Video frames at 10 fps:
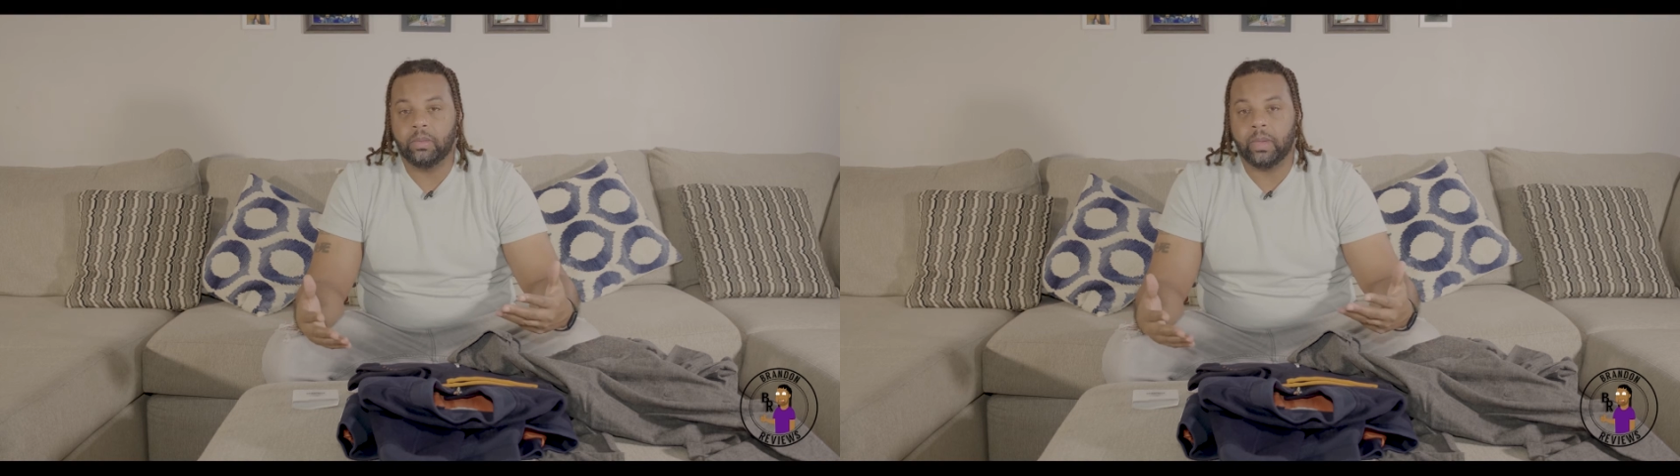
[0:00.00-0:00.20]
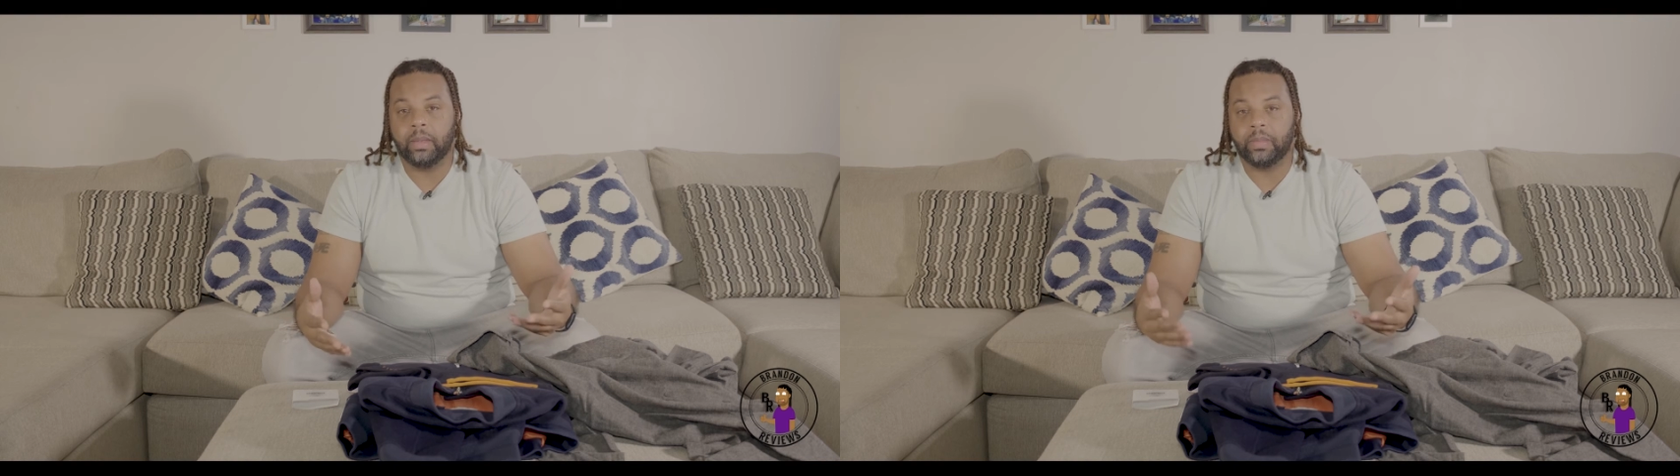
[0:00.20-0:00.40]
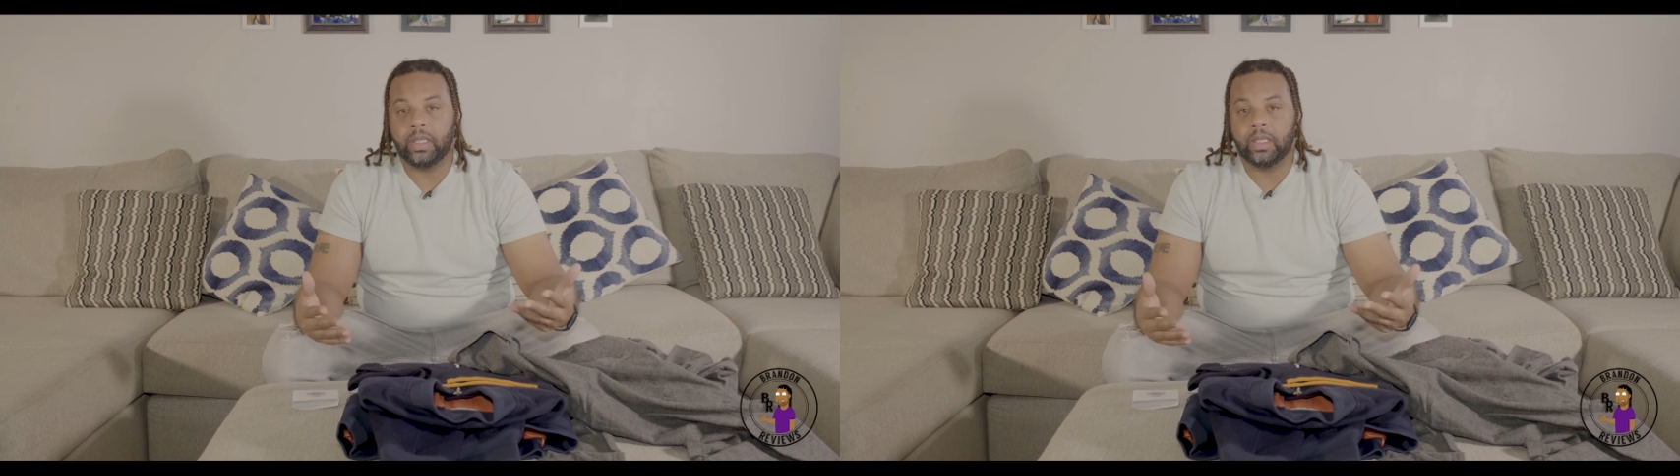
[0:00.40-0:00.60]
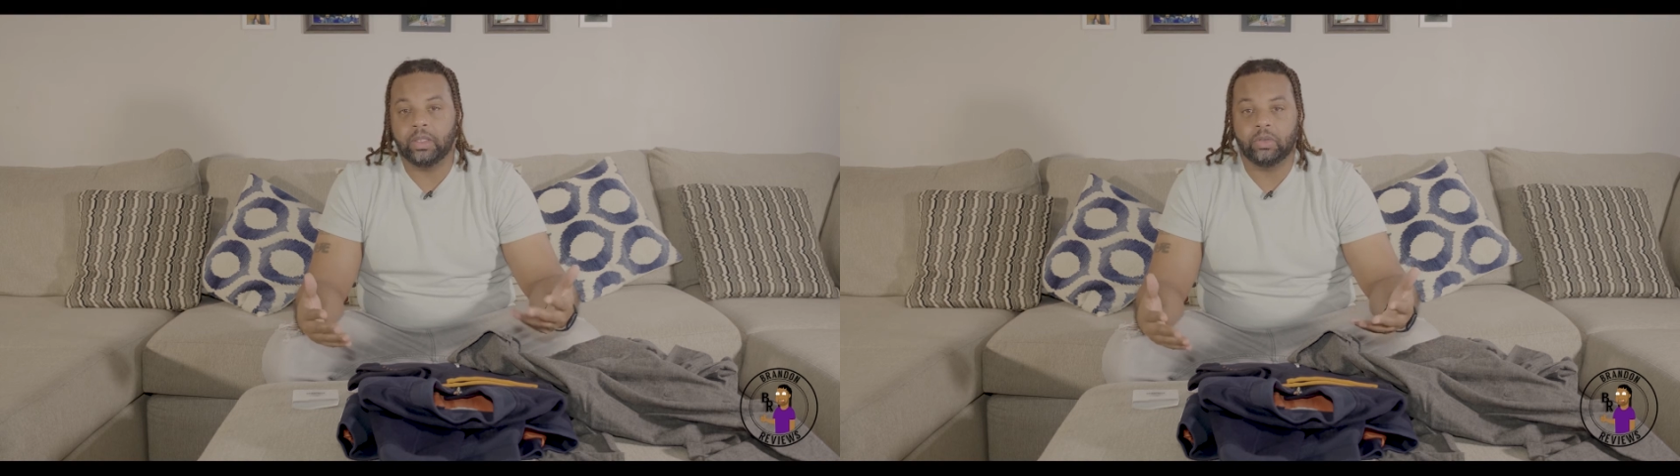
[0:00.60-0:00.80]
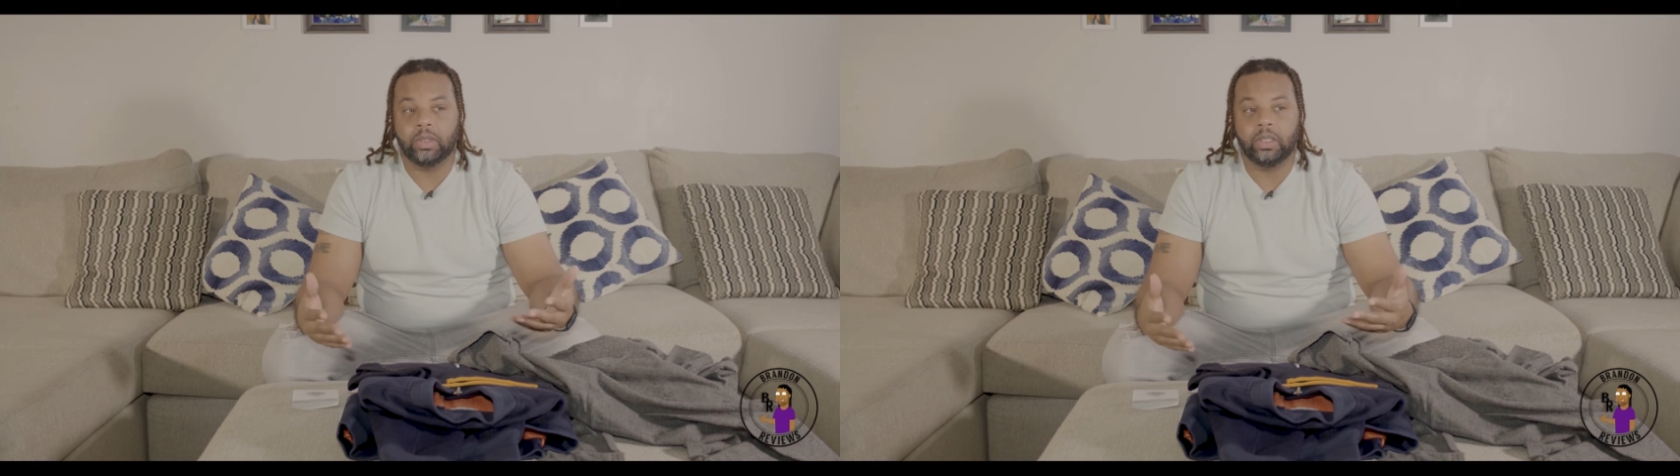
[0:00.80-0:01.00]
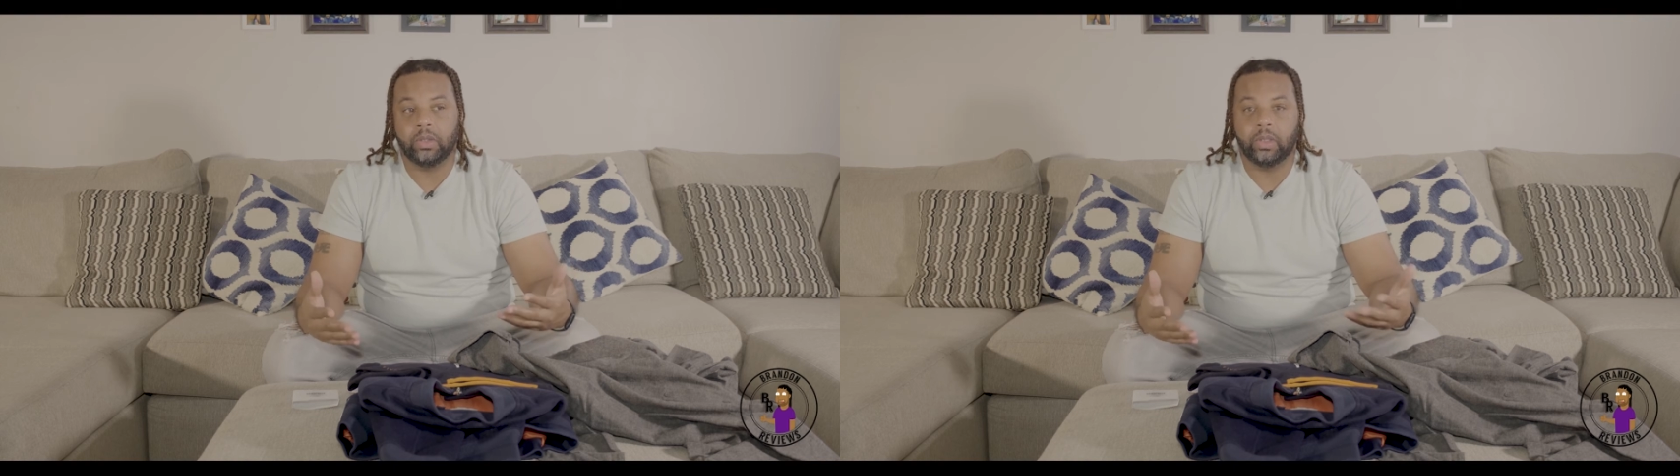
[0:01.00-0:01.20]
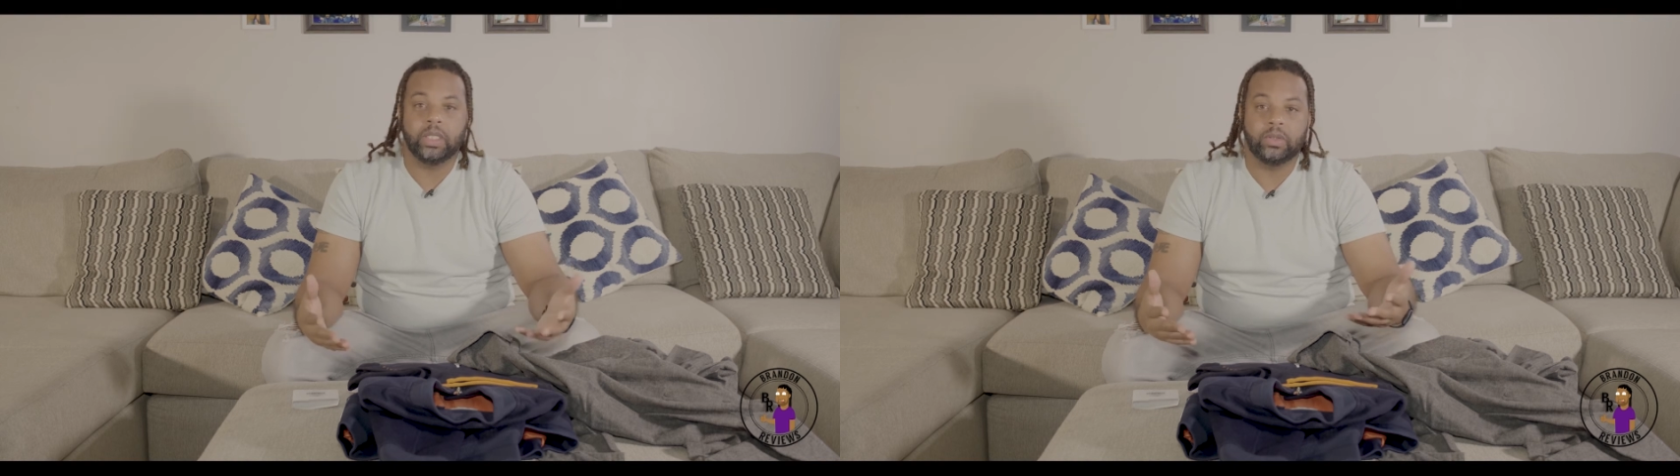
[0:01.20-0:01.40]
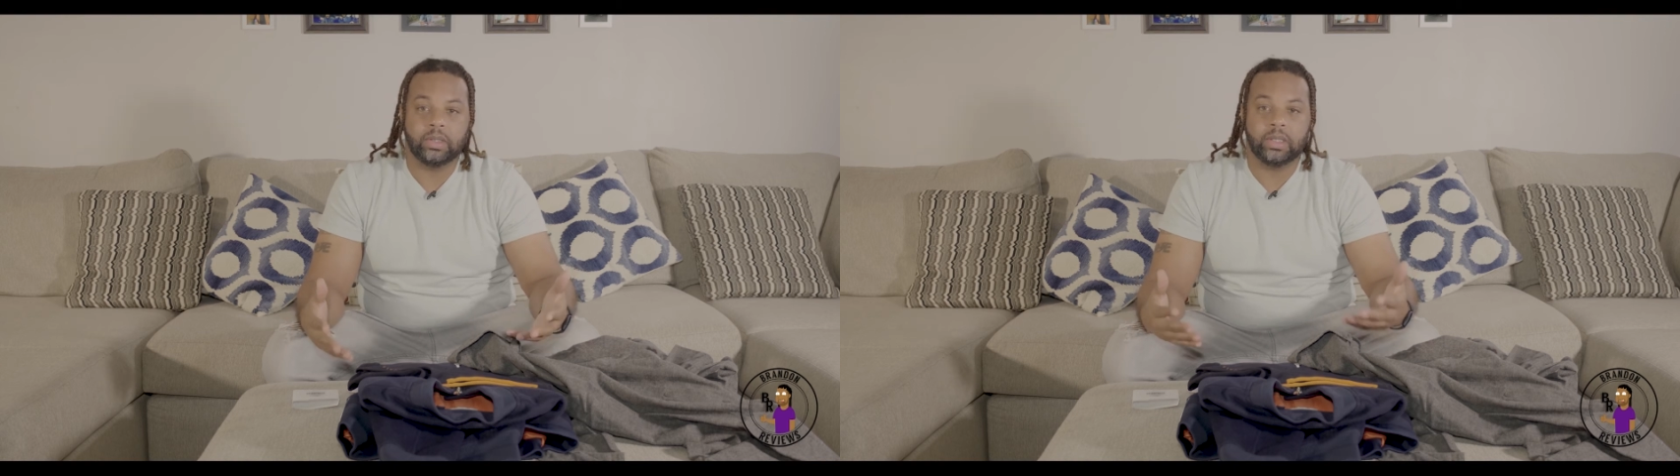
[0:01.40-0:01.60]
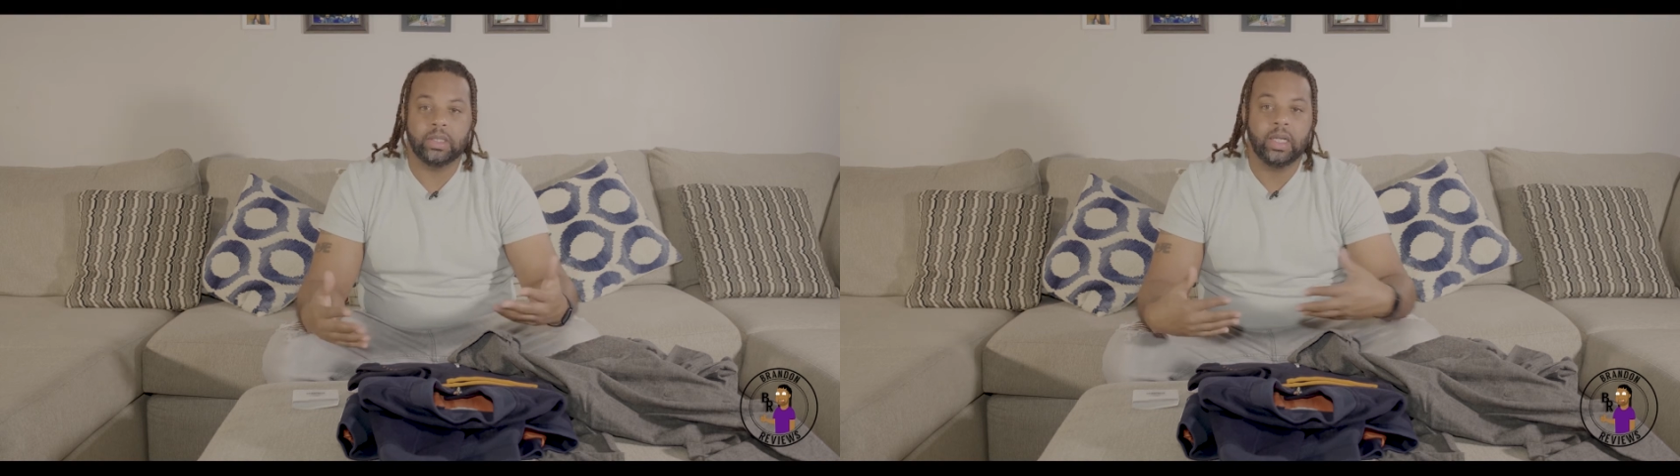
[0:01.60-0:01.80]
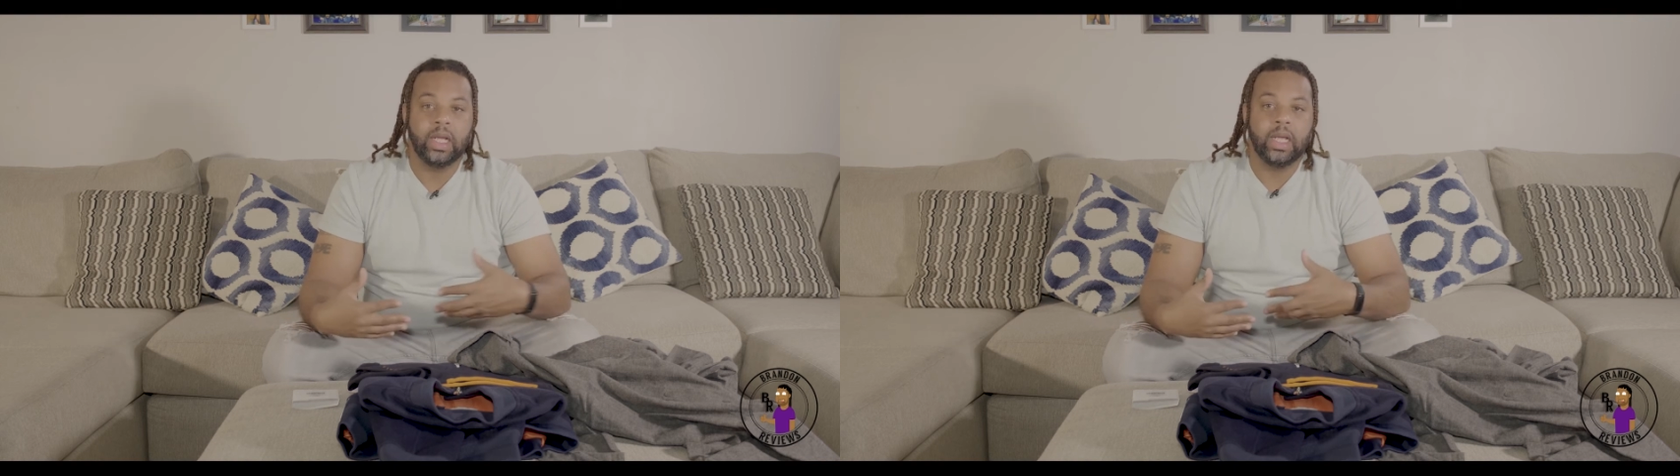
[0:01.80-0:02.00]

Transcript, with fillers: might be intrigued or interested